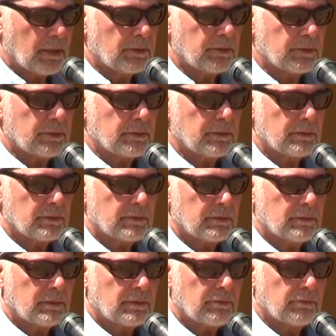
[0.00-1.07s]
under
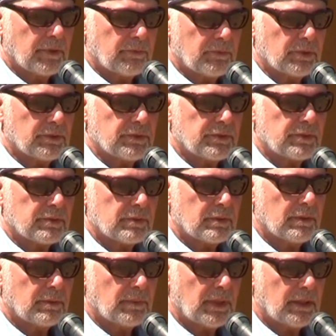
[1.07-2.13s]
rivers
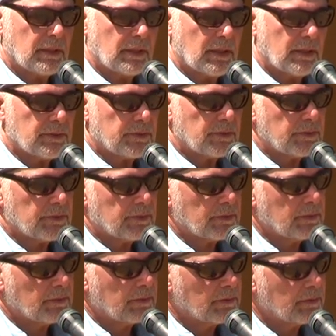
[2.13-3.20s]
in many cases.